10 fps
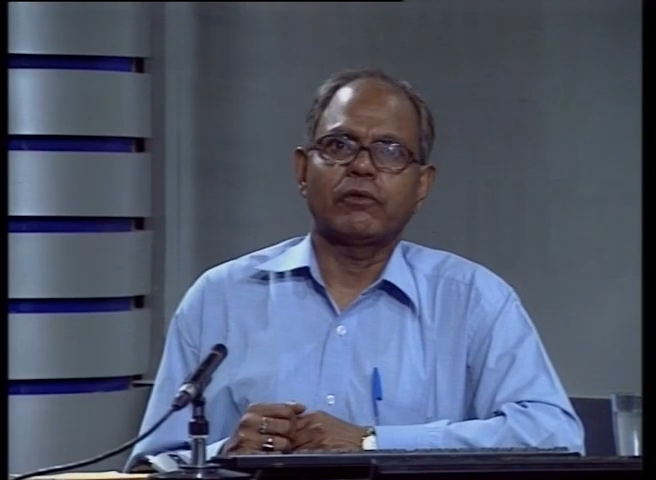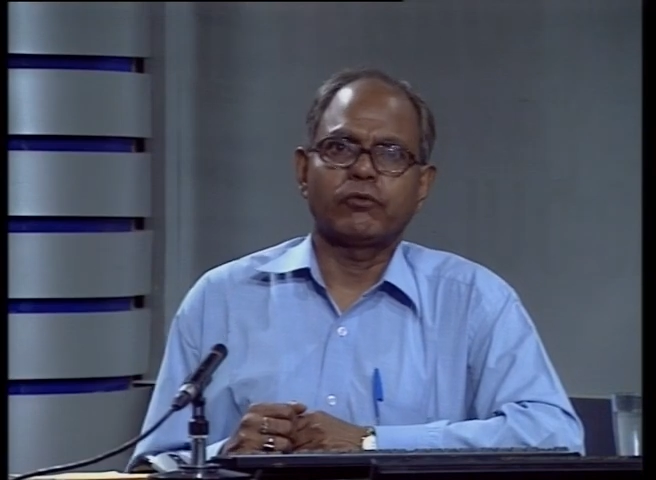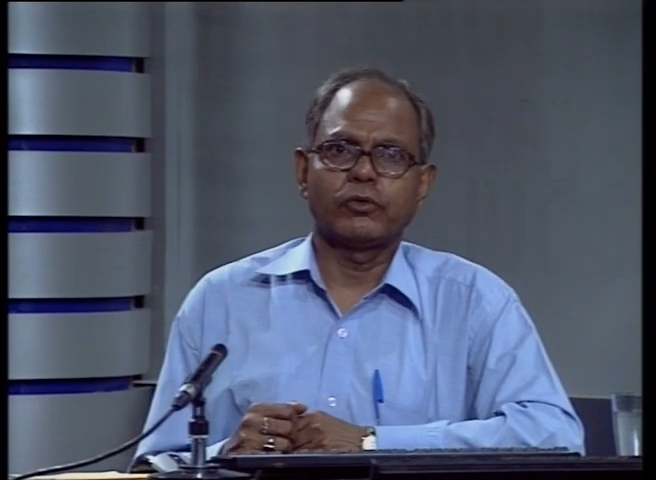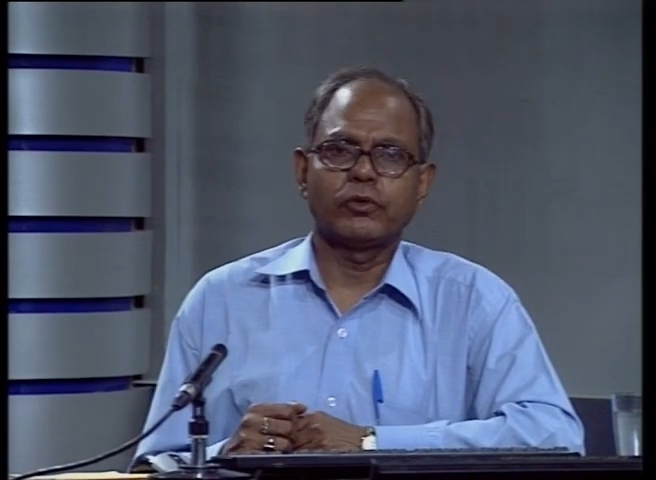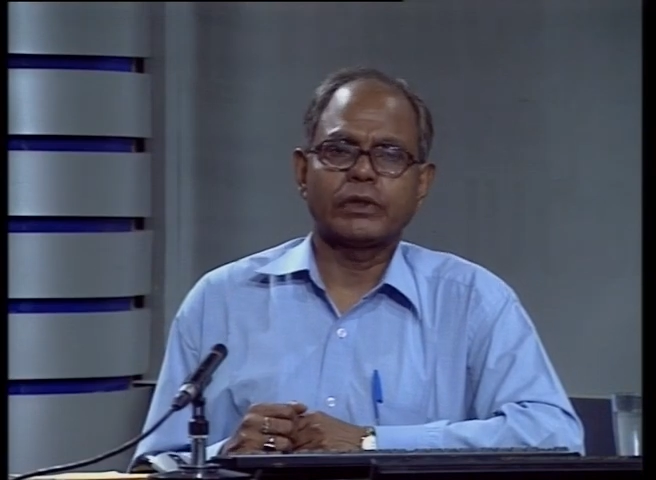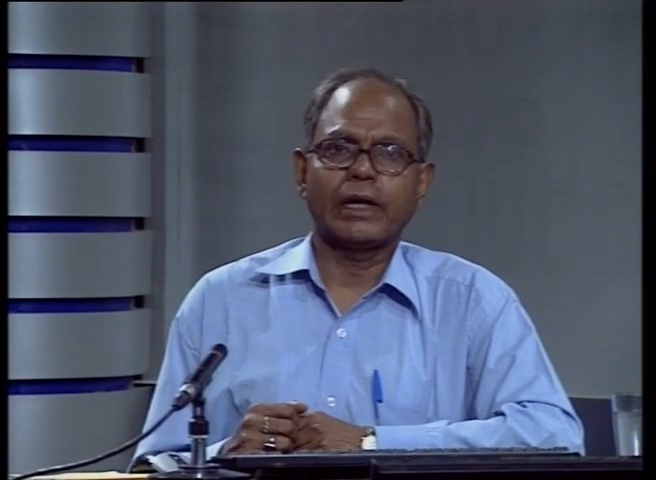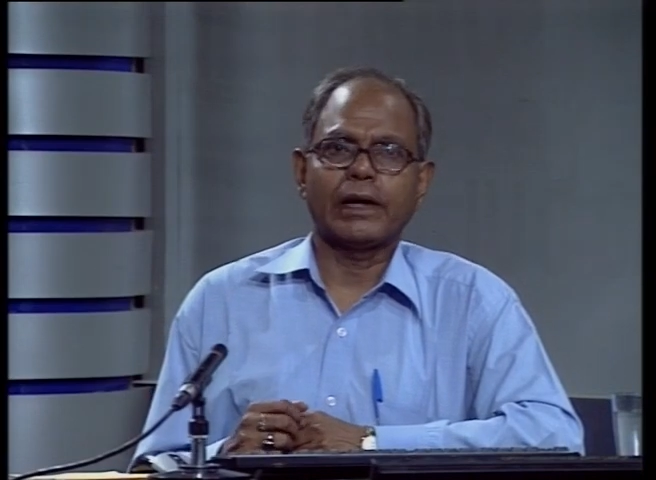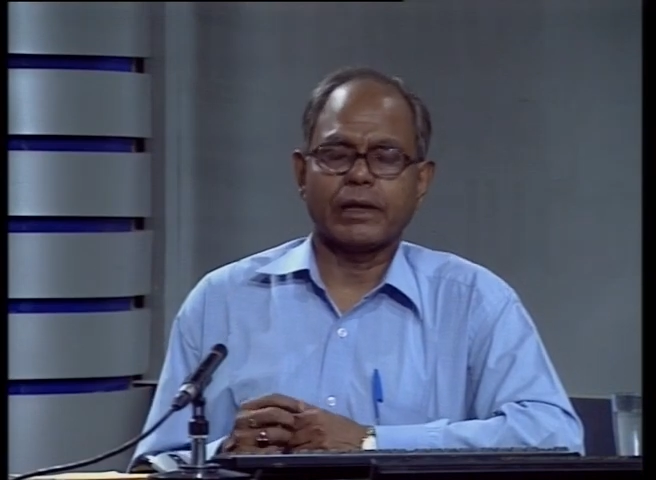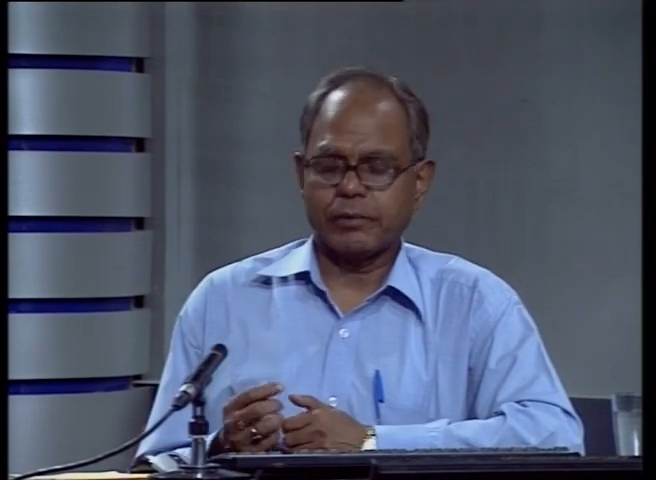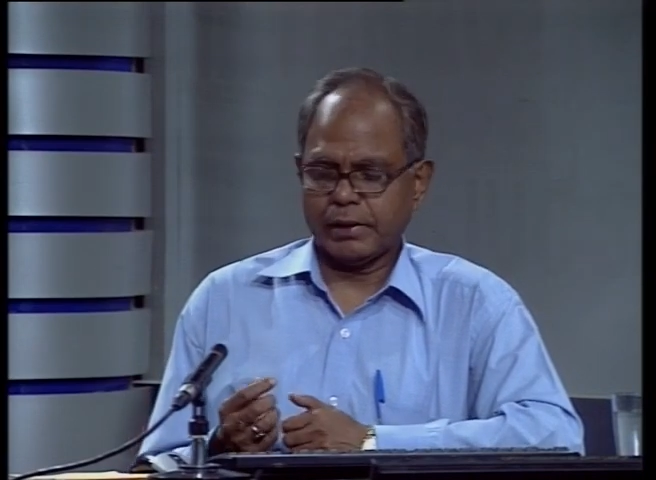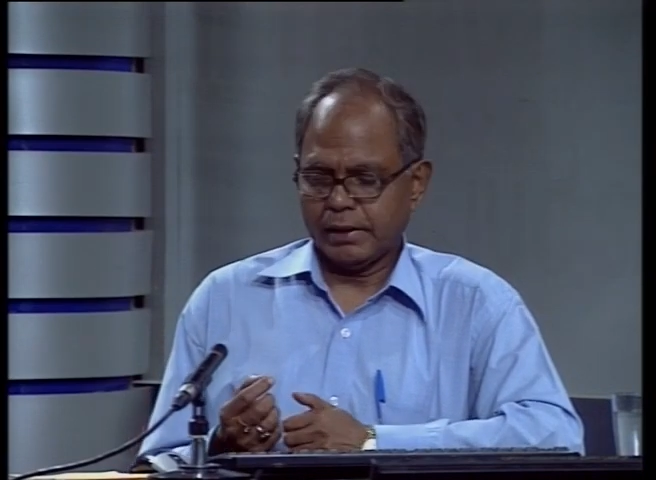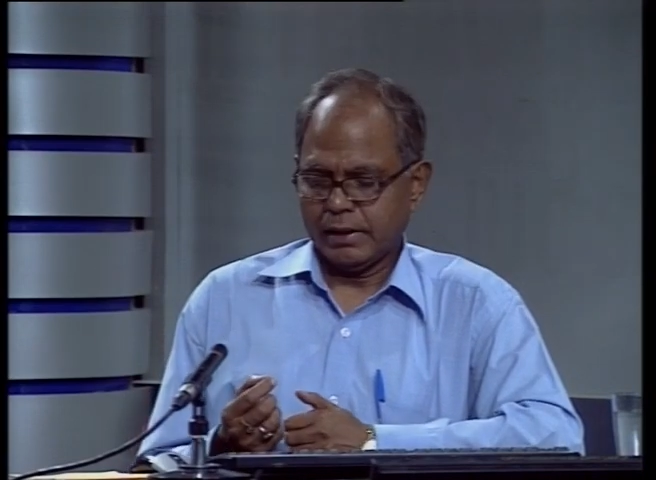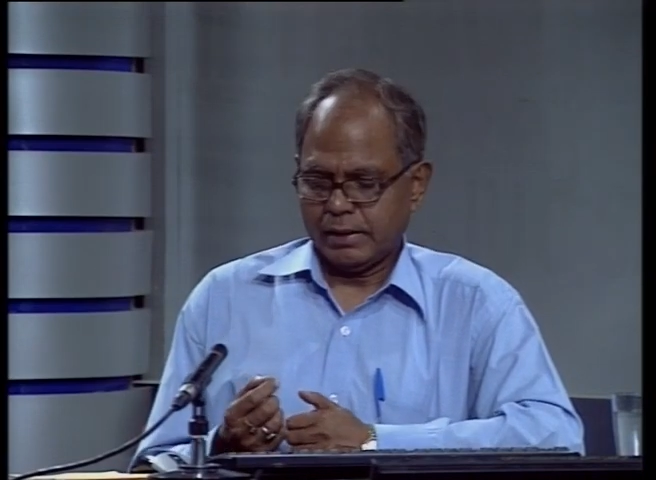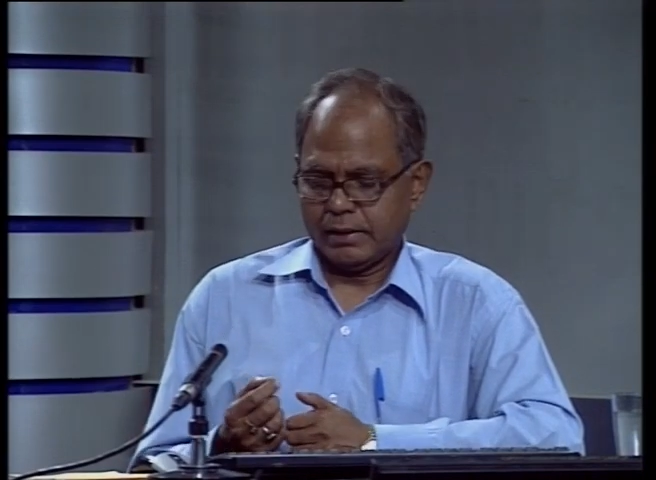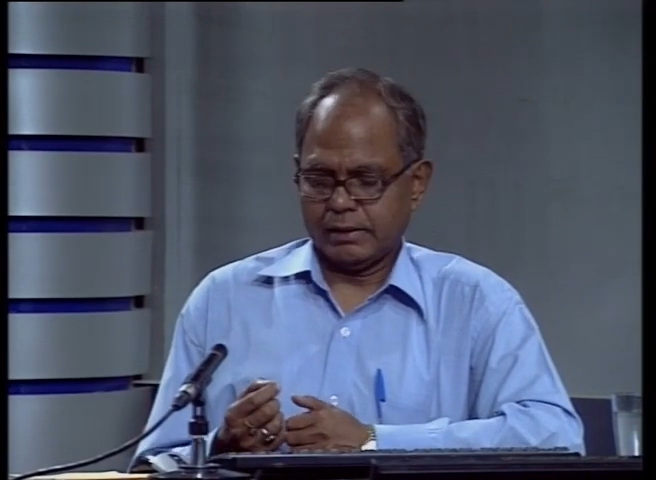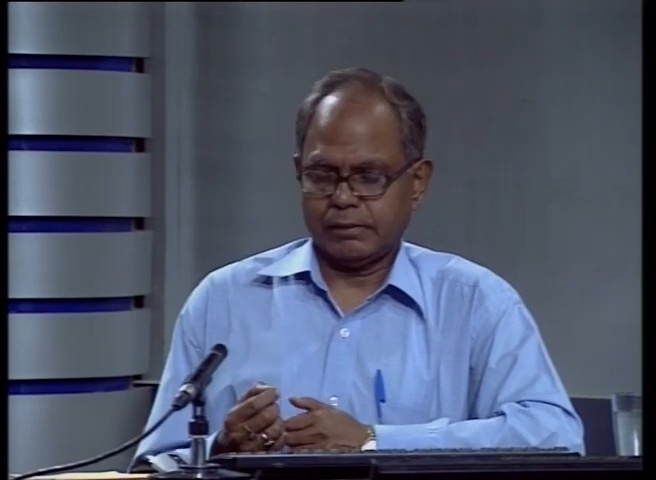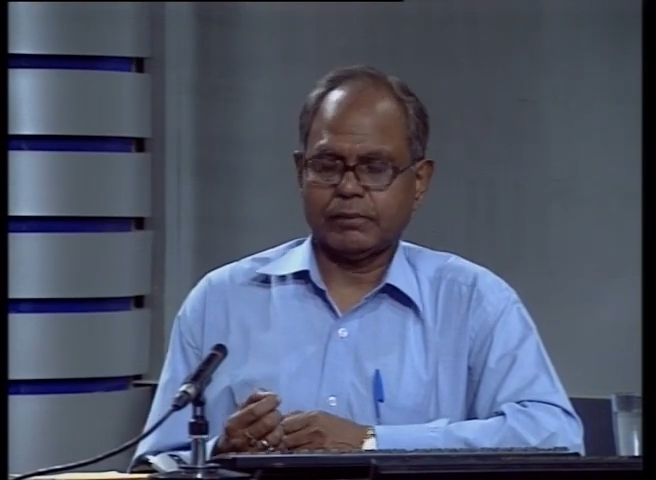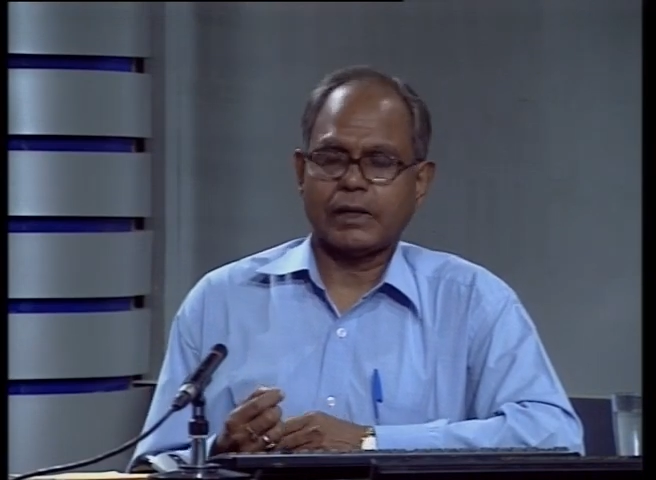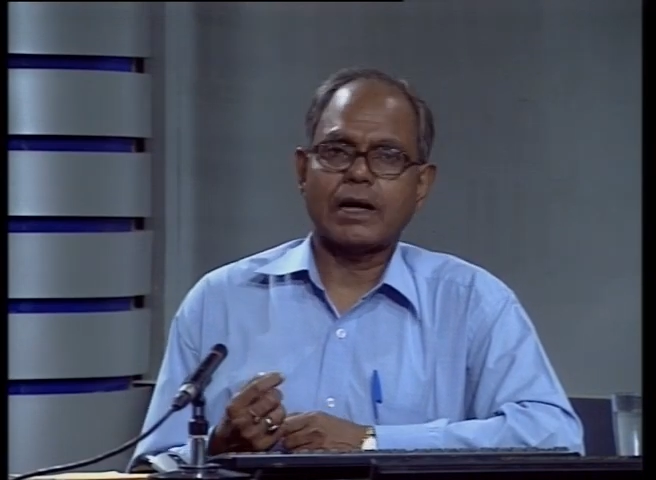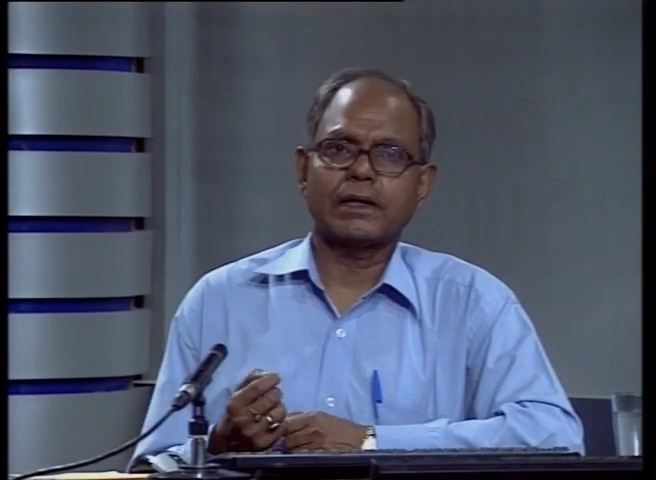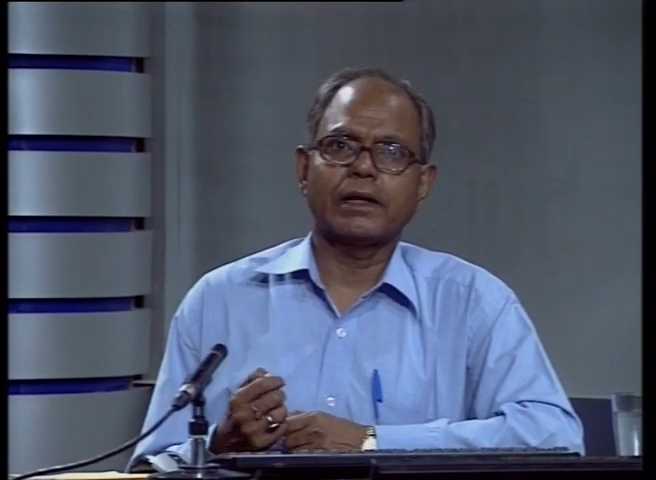foot, and even cut